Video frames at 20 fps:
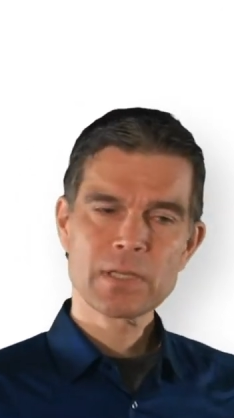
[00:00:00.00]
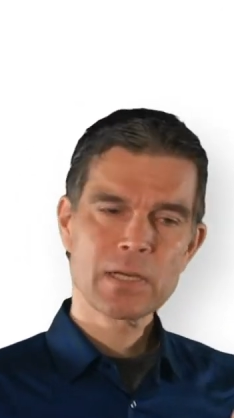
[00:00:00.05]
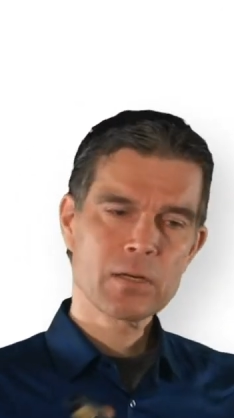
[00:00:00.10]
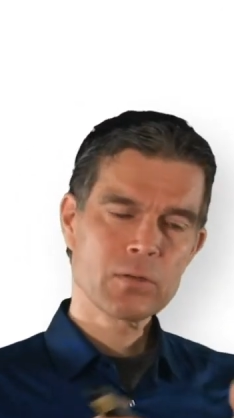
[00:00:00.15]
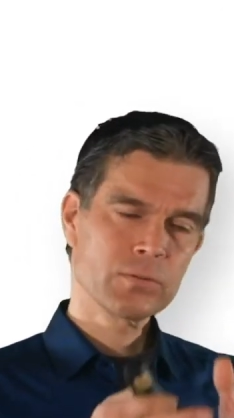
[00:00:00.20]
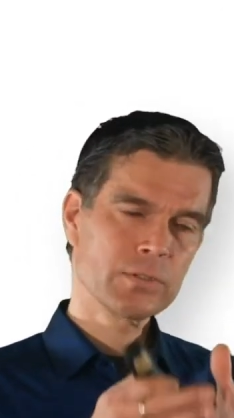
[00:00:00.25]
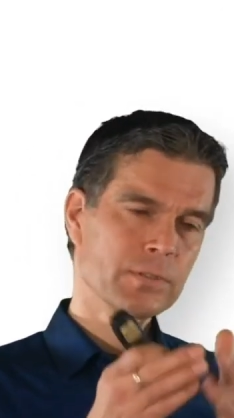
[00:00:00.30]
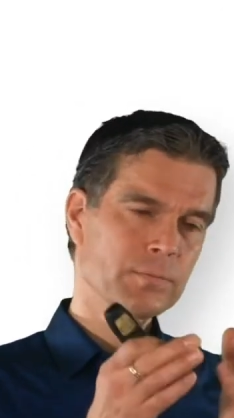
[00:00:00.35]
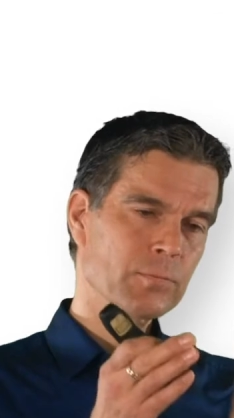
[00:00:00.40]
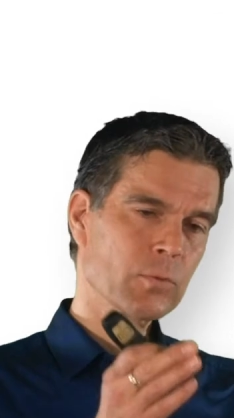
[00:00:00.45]

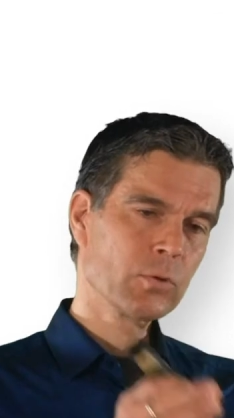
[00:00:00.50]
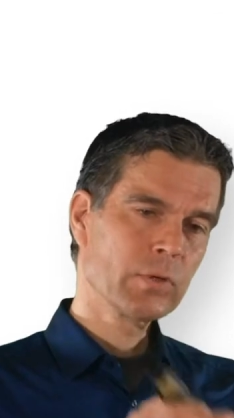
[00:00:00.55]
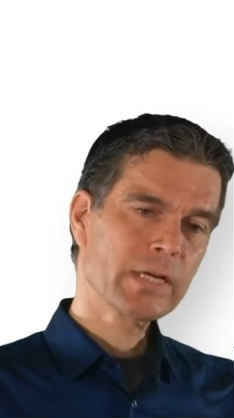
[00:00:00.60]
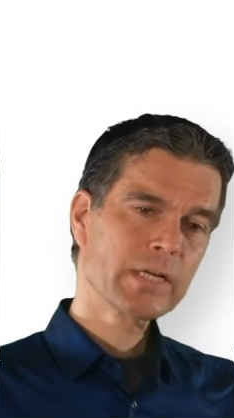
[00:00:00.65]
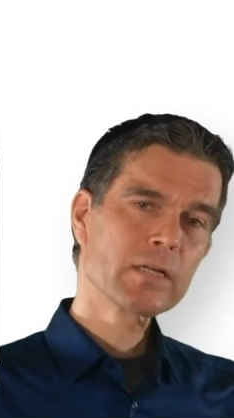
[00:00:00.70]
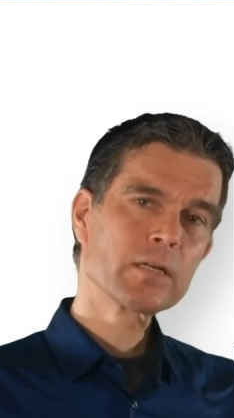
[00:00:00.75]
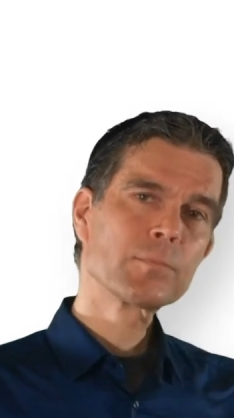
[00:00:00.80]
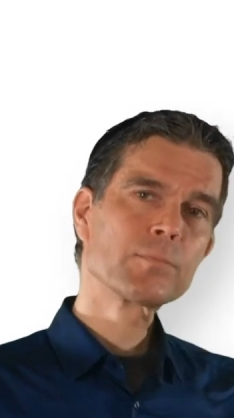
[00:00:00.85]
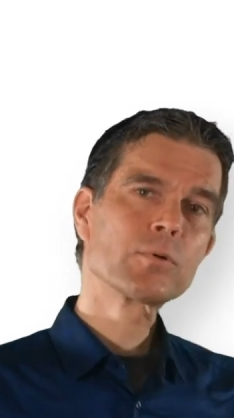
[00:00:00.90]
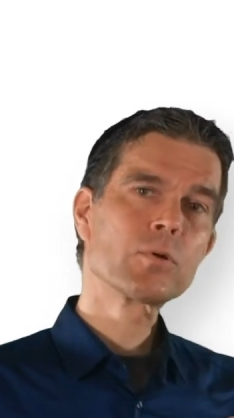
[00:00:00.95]
how the
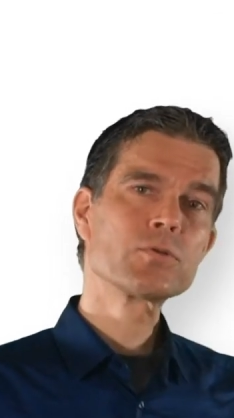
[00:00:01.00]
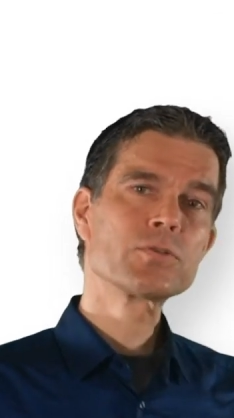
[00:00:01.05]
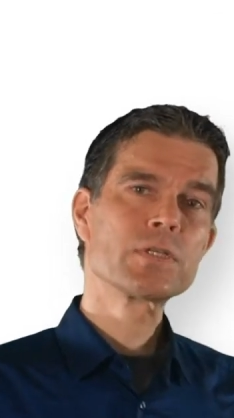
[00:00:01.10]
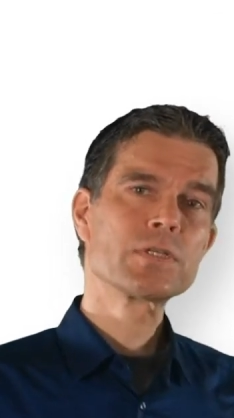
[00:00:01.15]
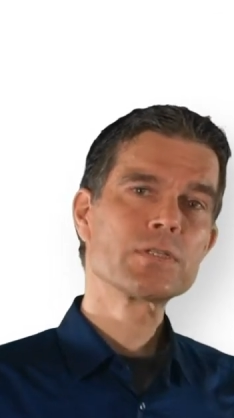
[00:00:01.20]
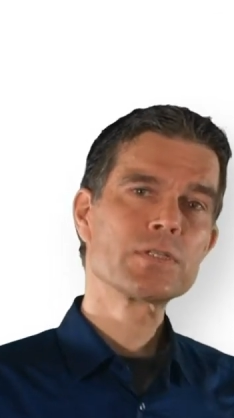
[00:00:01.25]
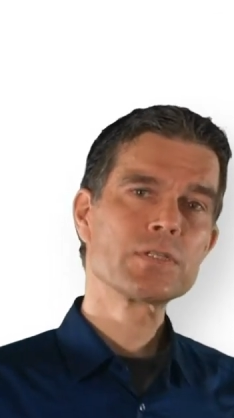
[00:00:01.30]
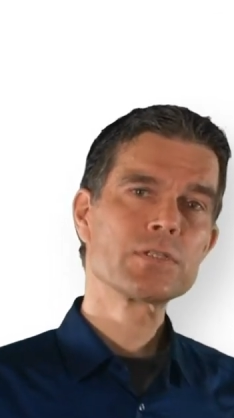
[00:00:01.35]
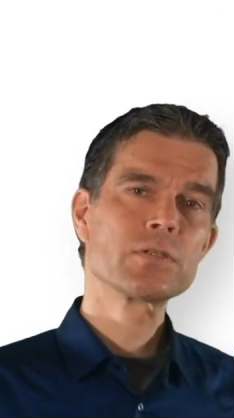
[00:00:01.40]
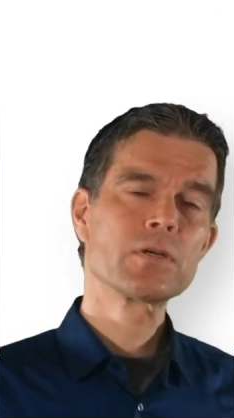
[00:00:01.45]
molecular
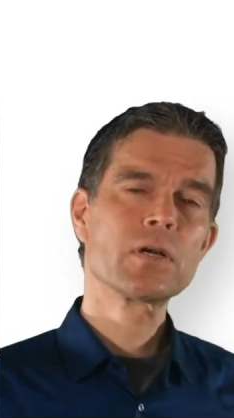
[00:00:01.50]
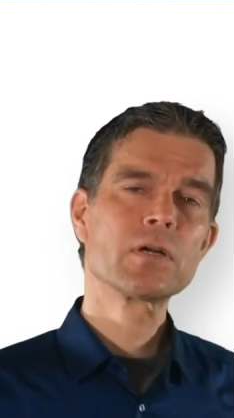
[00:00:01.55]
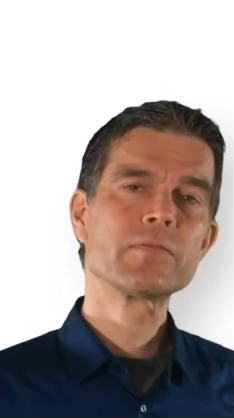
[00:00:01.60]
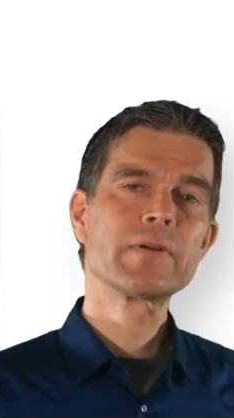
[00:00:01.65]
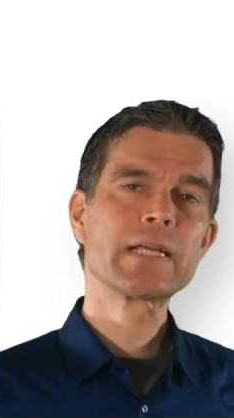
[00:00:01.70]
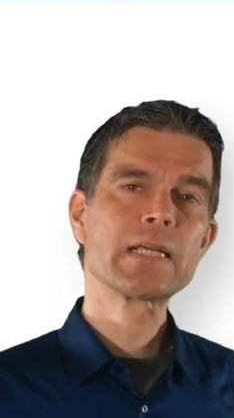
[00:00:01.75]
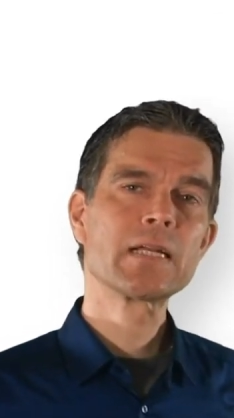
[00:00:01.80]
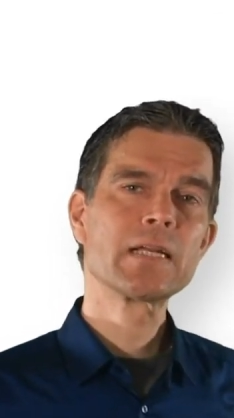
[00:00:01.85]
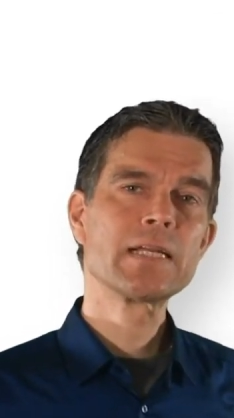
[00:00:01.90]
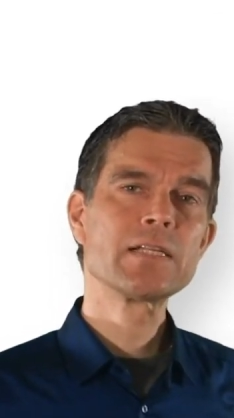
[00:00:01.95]
processes are
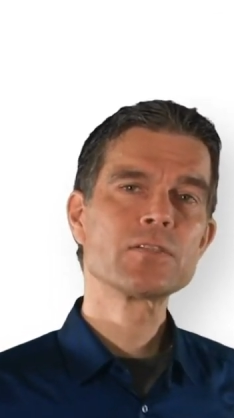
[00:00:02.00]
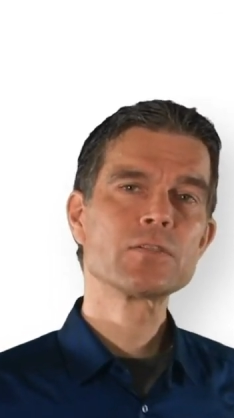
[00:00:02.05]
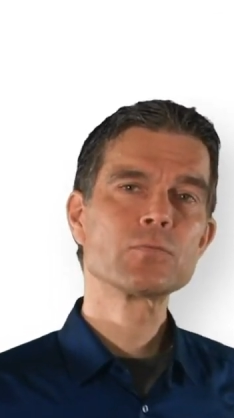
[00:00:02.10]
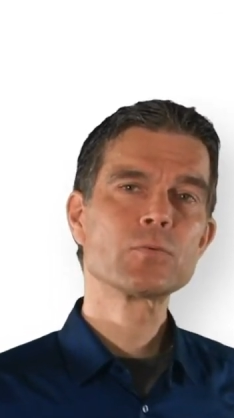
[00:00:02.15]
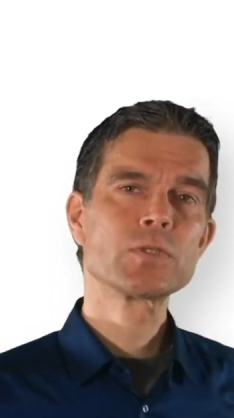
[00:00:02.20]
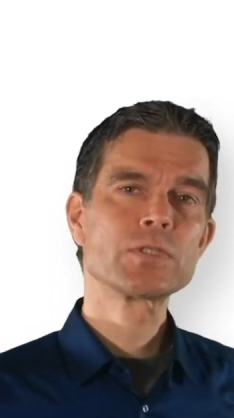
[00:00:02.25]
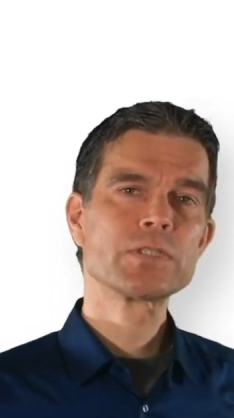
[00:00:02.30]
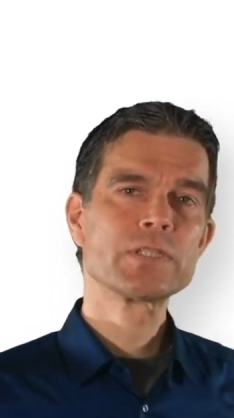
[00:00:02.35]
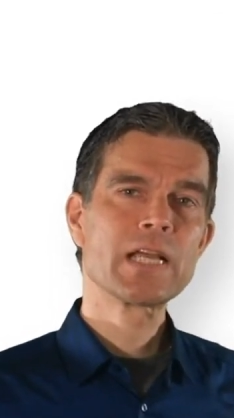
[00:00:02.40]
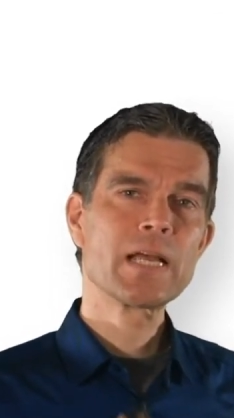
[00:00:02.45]
regulated,
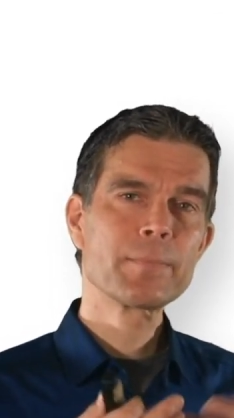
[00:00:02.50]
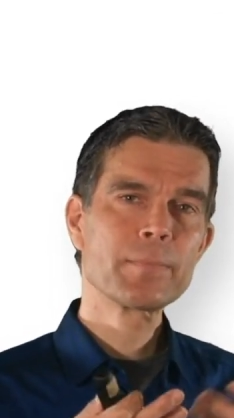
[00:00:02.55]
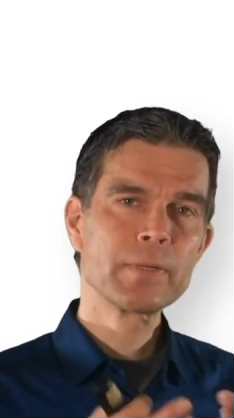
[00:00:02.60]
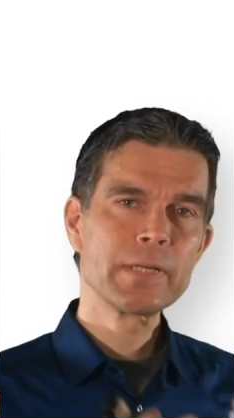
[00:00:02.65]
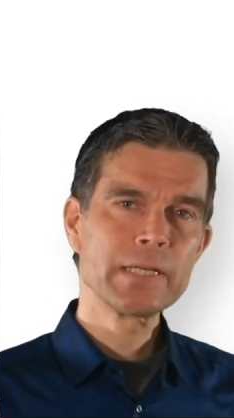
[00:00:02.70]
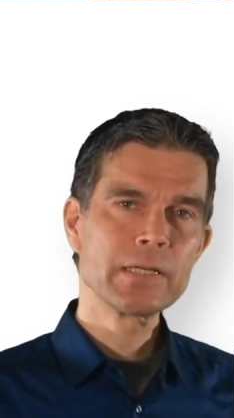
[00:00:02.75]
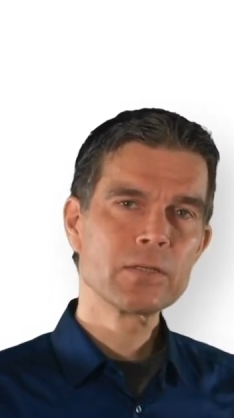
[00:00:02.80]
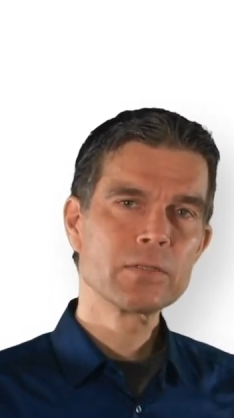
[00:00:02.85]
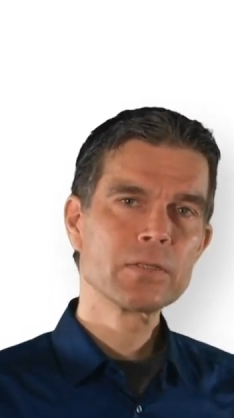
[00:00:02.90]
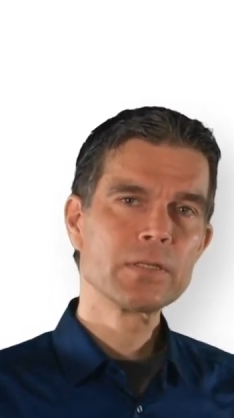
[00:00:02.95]
what is
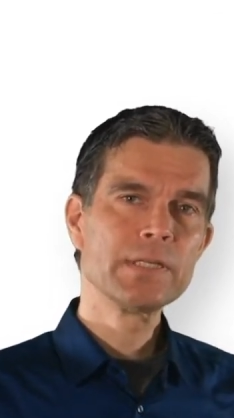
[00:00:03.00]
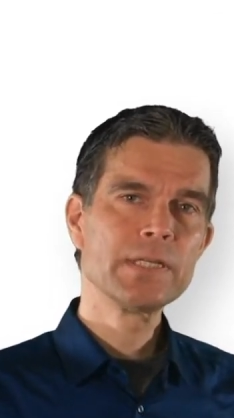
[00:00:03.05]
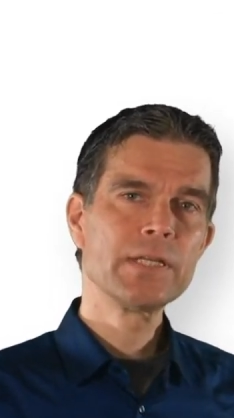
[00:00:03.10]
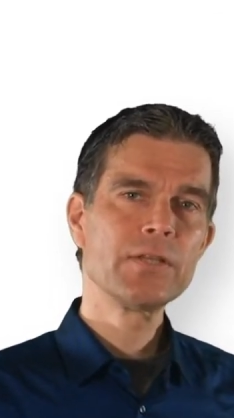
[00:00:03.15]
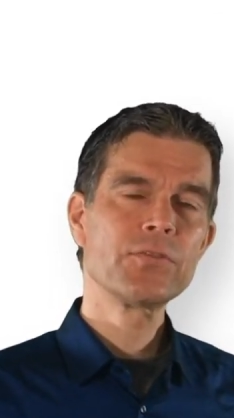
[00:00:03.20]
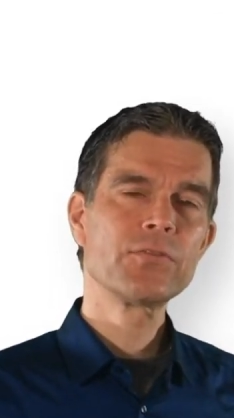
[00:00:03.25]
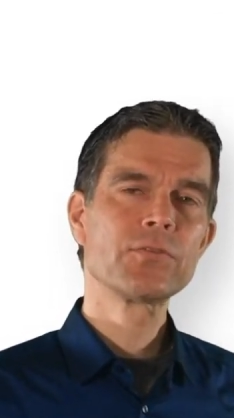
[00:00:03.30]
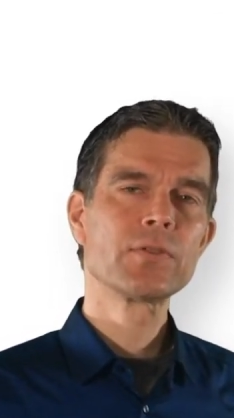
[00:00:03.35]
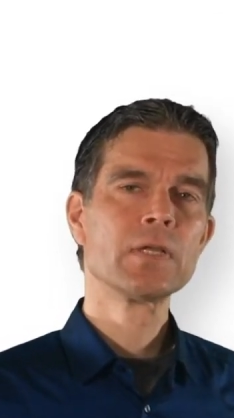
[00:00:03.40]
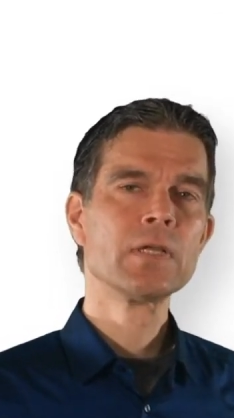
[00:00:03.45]
happening
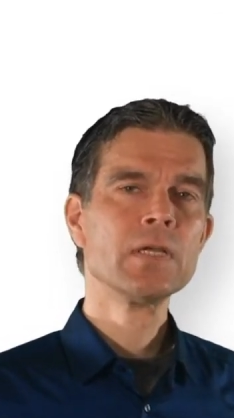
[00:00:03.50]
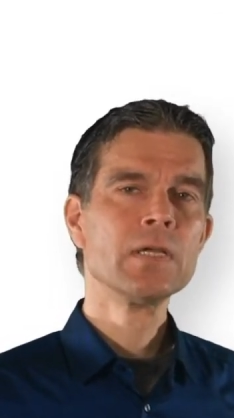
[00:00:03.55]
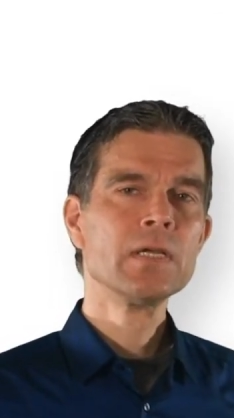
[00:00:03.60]
underneath,